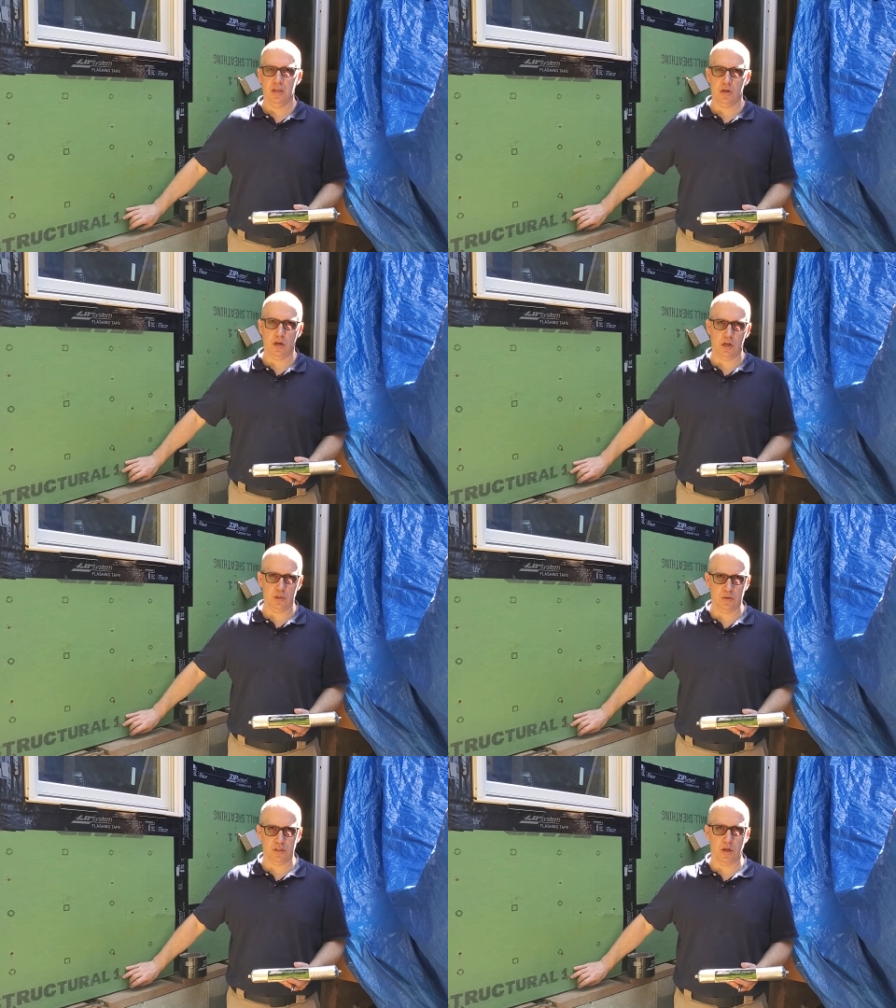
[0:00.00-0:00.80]
you can
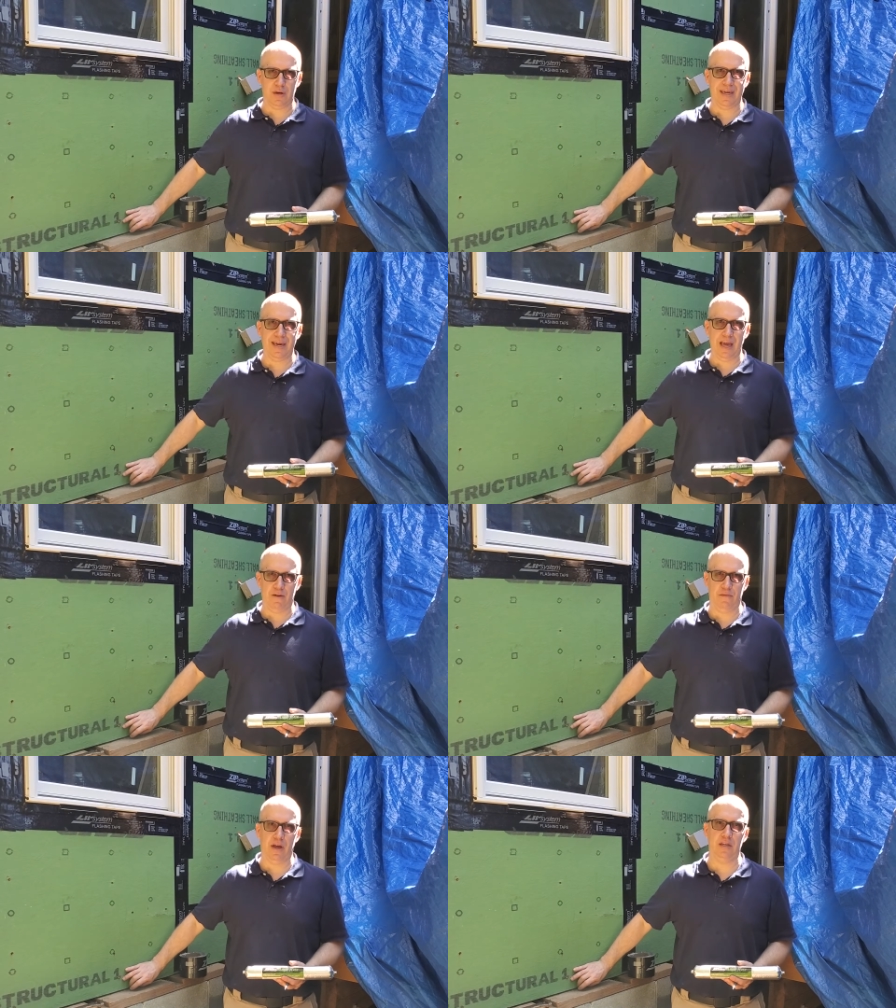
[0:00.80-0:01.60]
also install
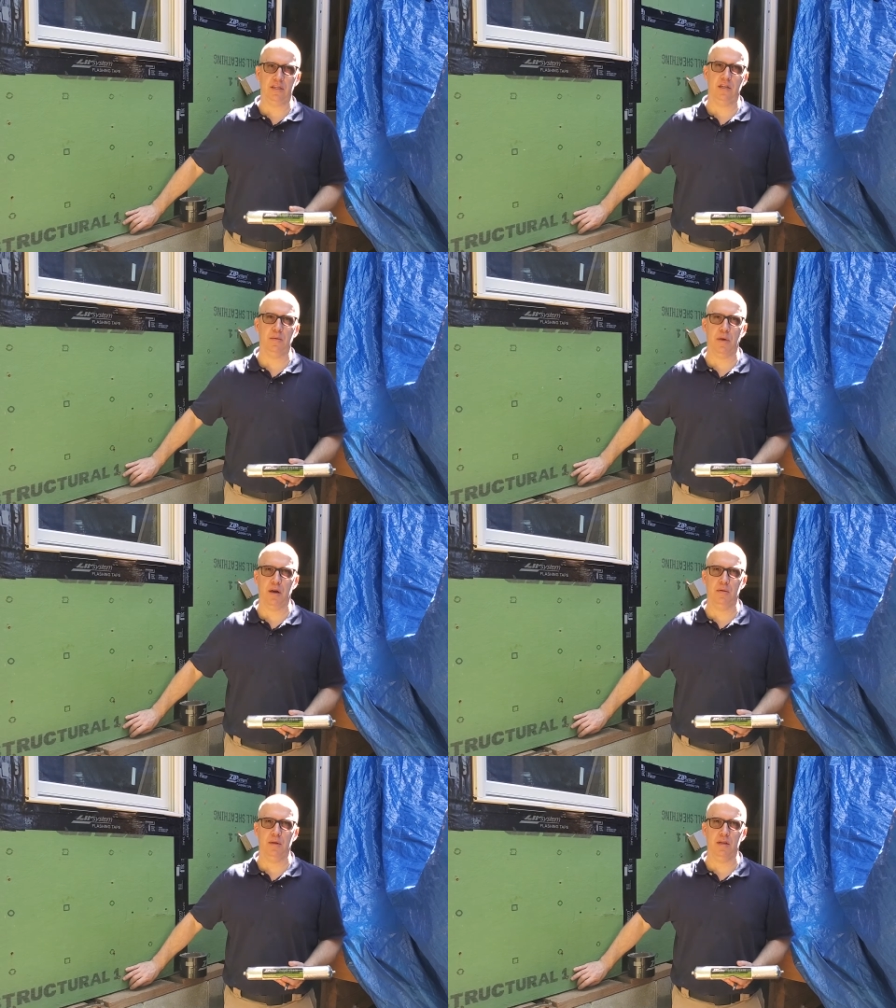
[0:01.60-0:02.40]
kick-out flashing at the
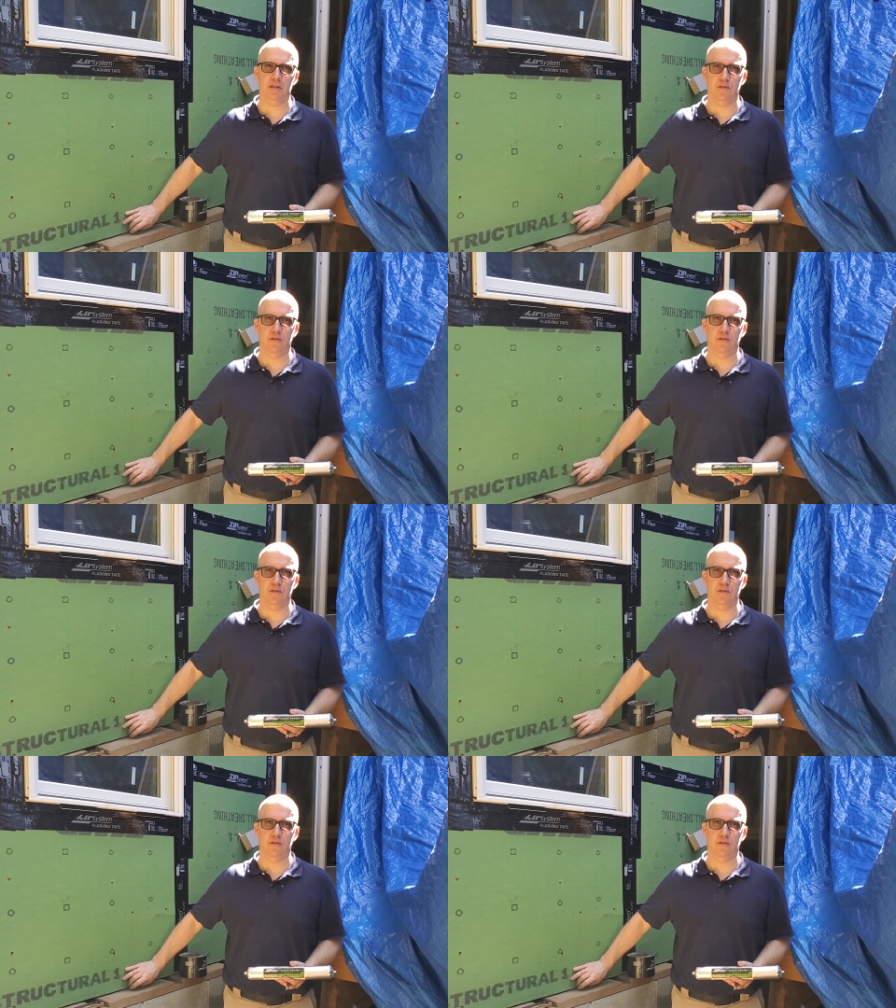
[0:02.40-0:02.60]
bottom of this.